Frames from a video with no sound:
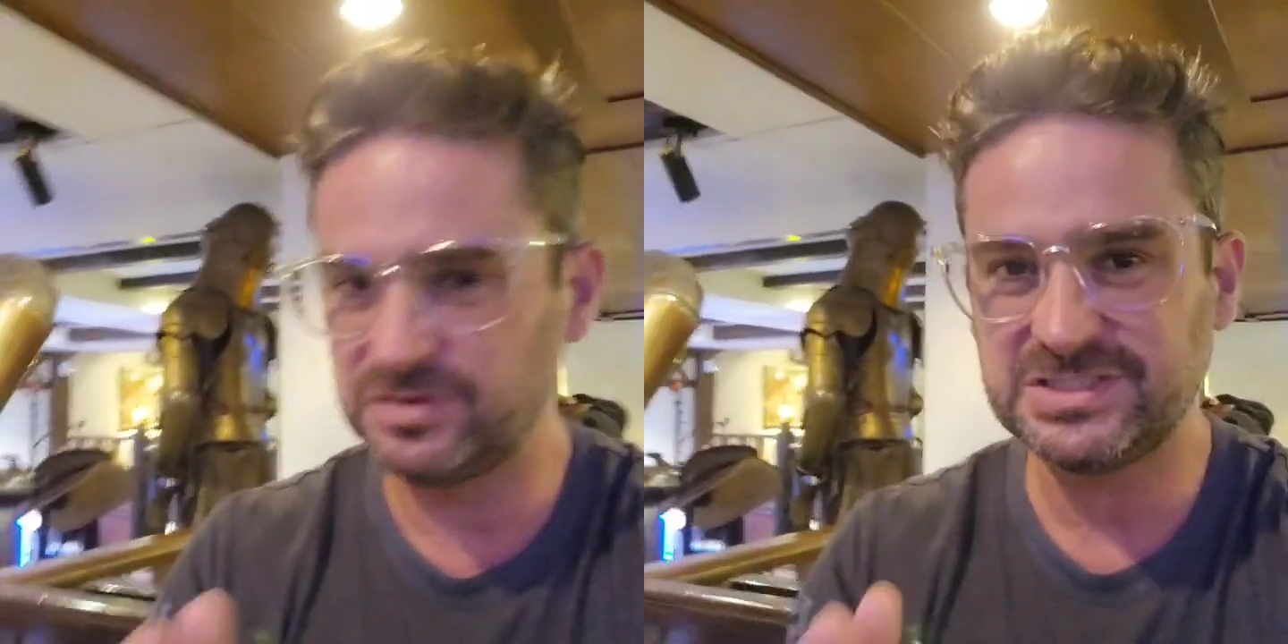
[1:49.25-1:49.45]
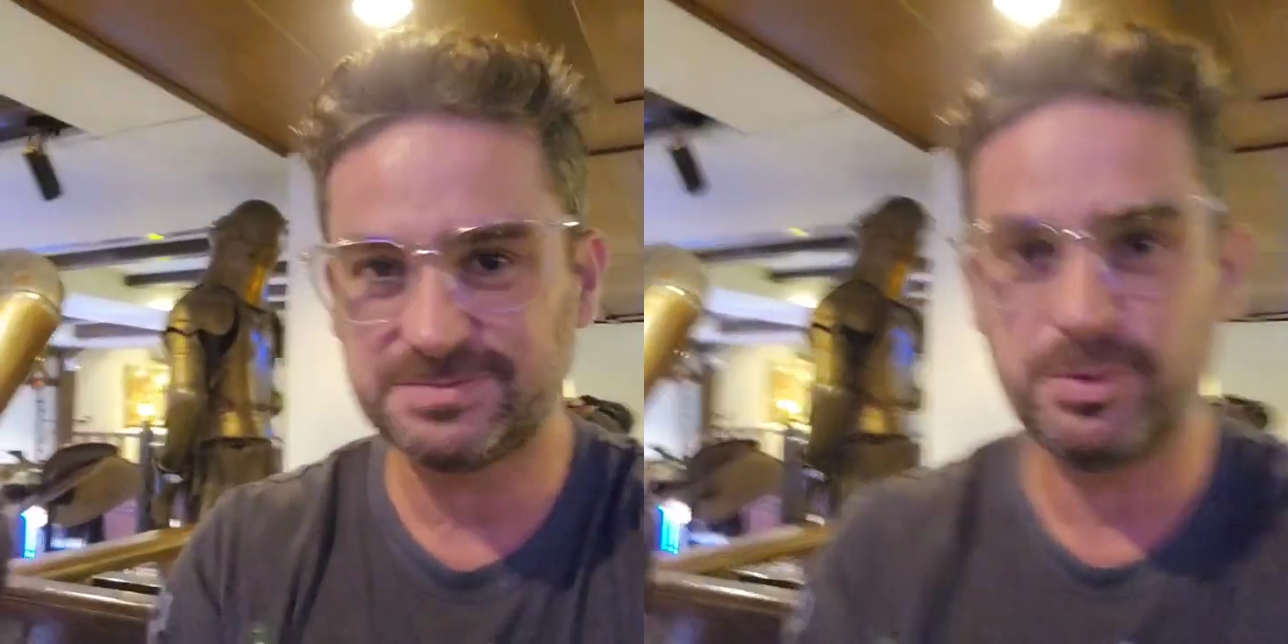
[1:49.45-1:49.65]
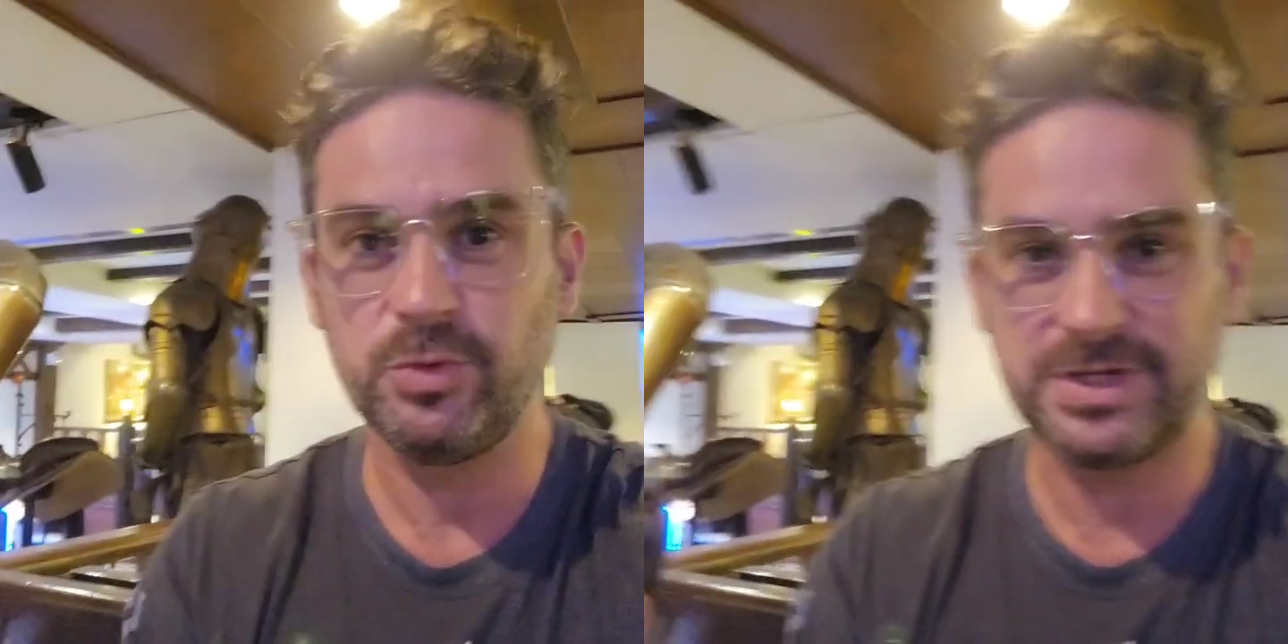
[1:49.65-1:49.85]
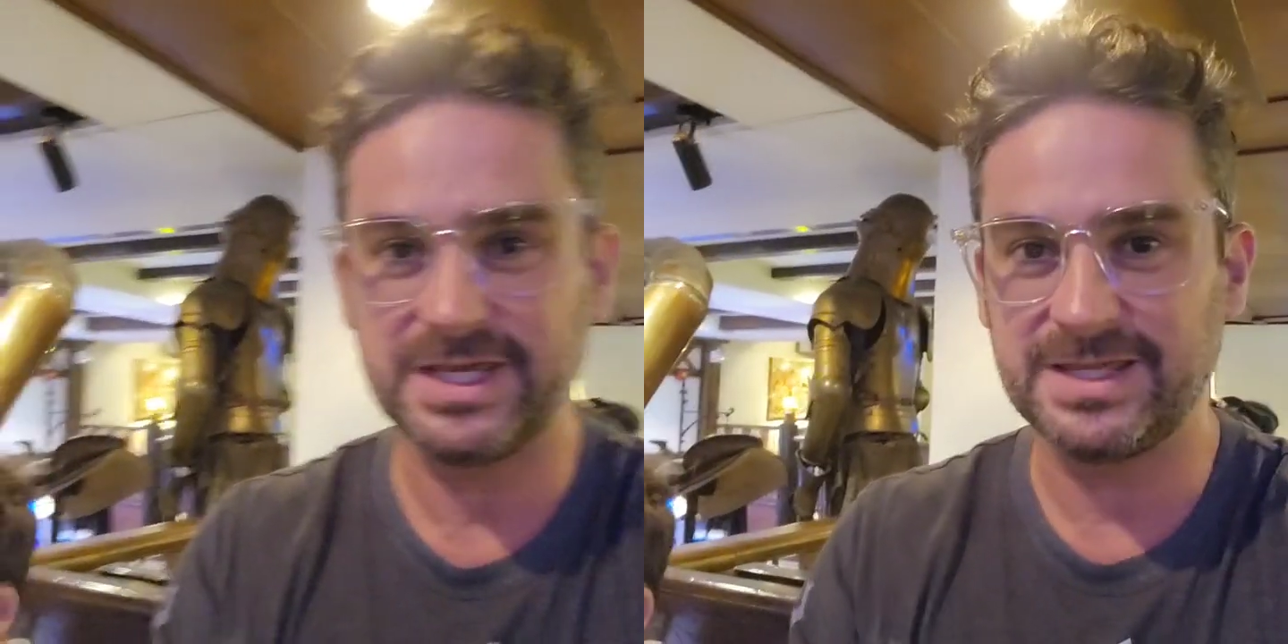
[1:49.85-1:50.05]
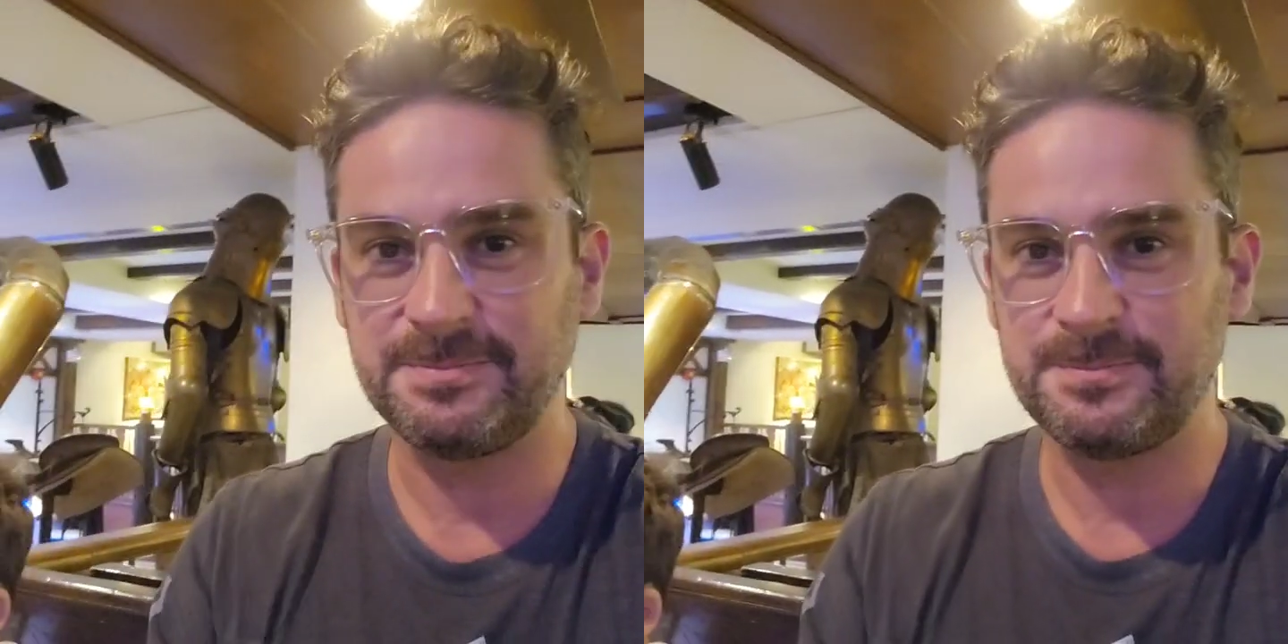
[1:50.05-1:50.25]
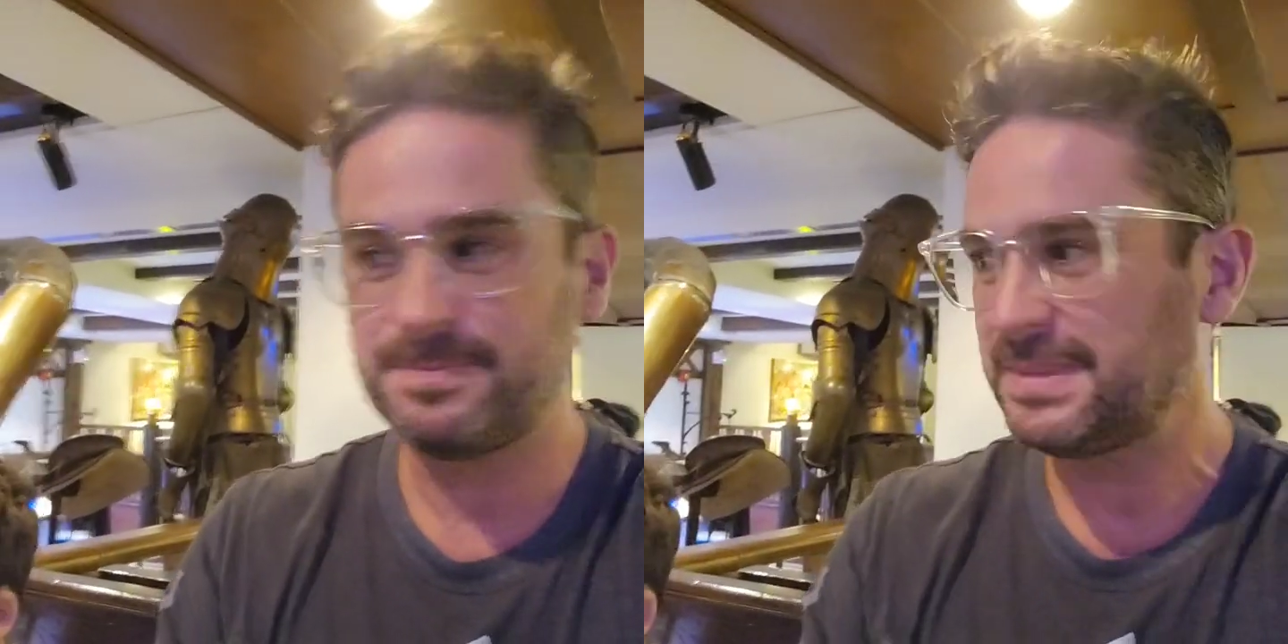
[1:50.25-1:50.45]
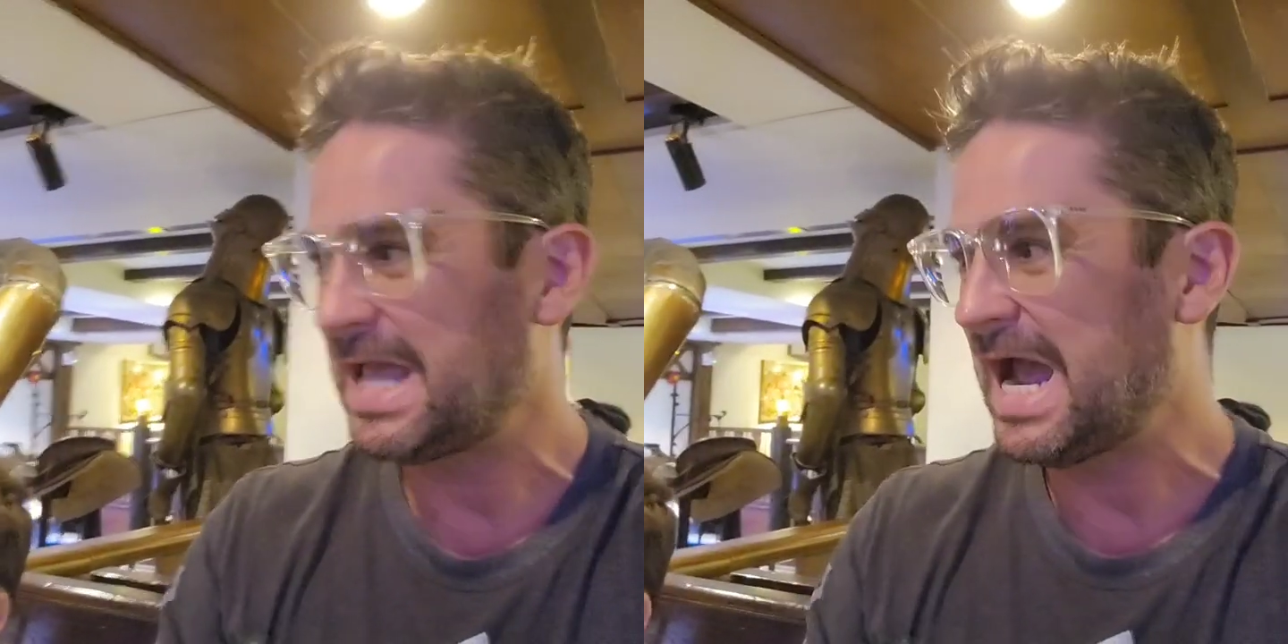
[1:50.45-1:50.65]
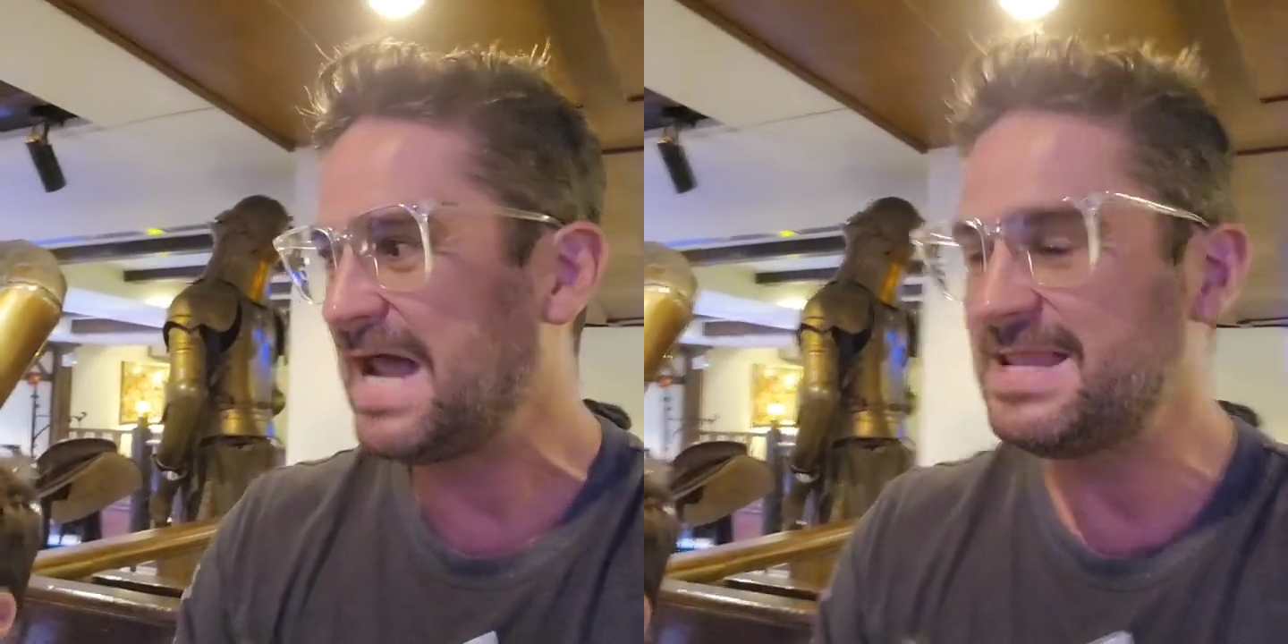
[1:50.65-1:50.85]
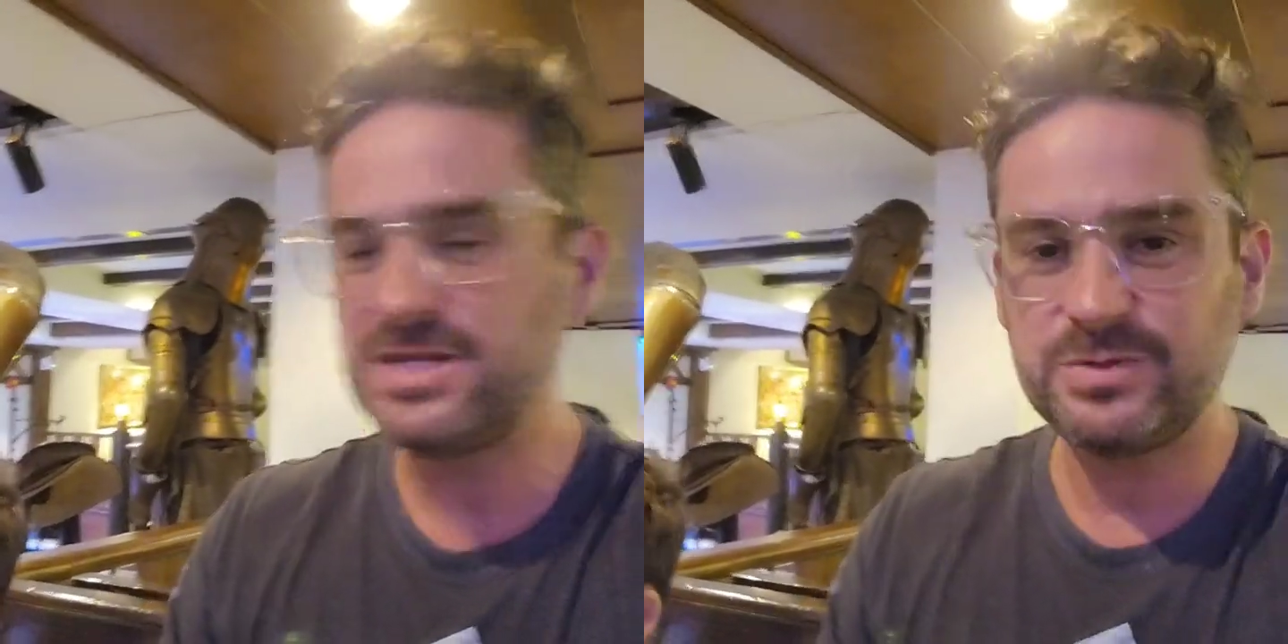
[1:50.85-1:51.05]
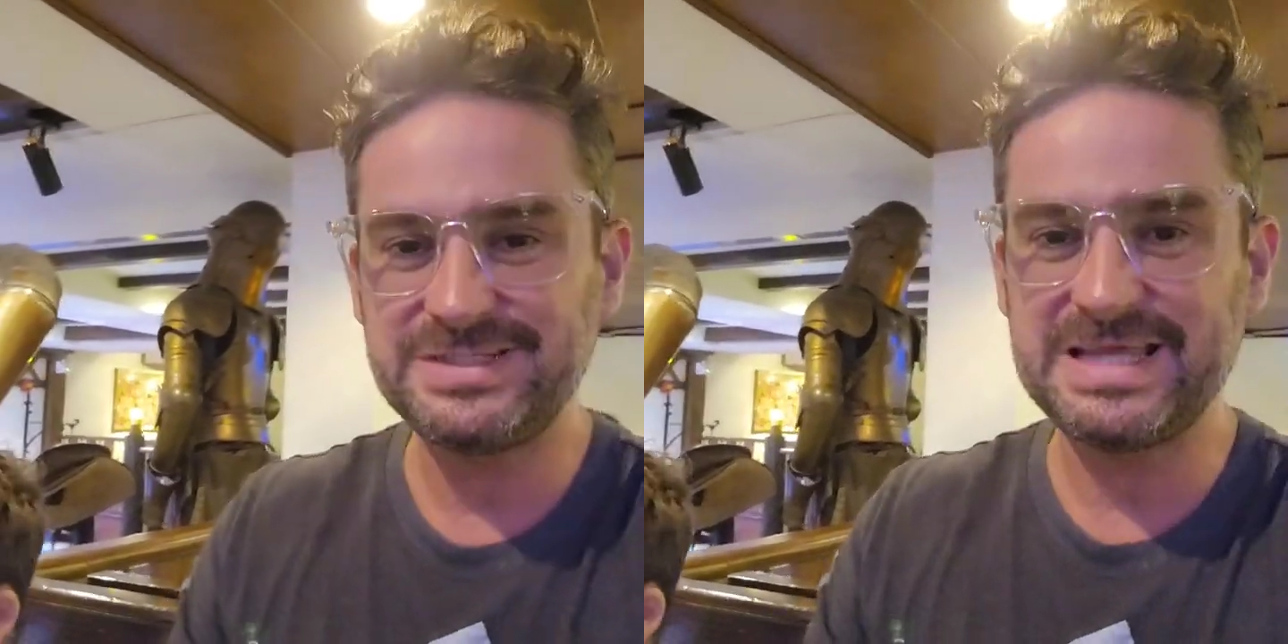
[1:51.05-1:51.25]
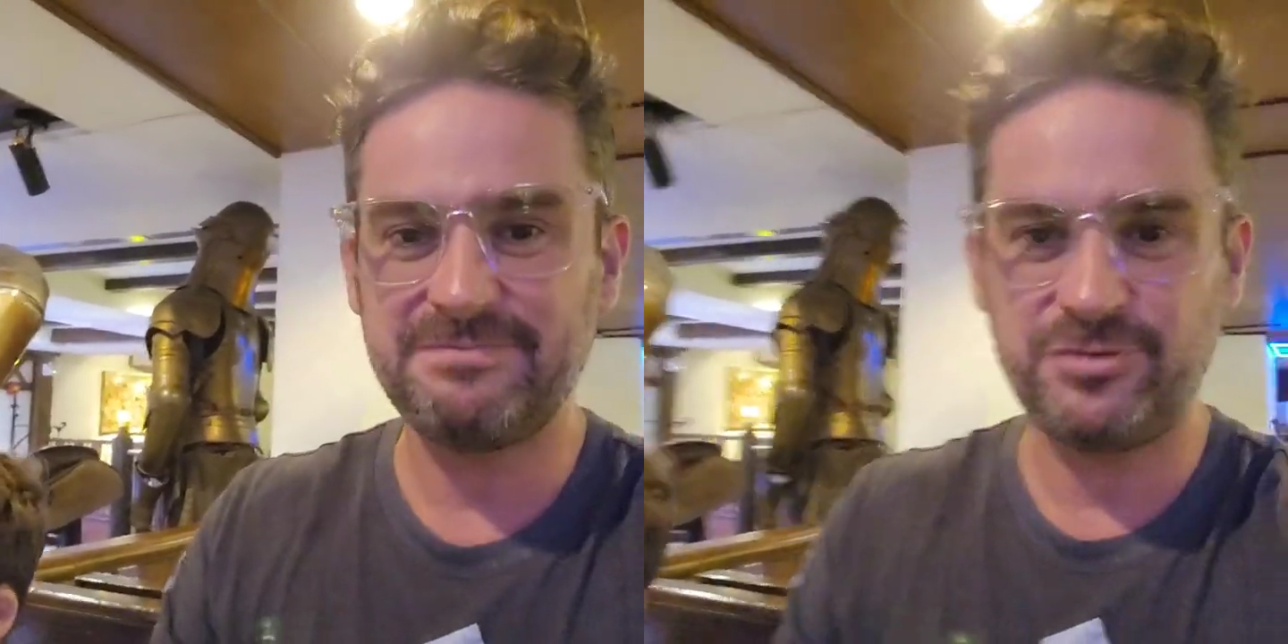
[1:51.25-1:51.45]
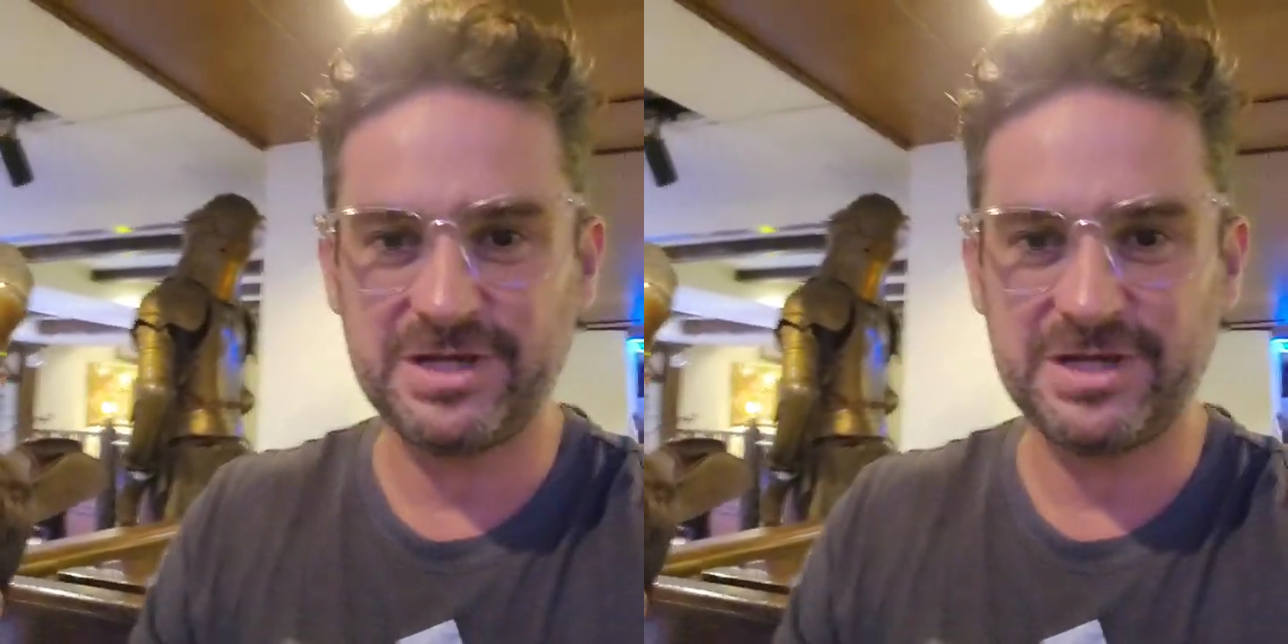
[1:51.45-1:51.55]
Spooky. And then you would set